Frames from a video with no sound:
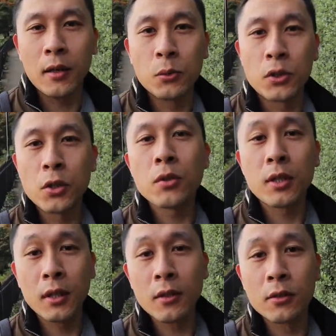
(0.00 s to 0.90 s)
It was two
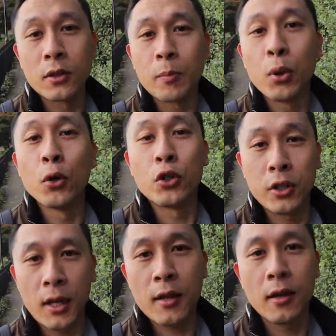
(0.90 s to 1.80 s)
singles pushed
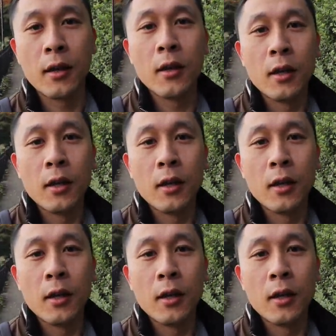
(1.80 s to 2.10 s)
together.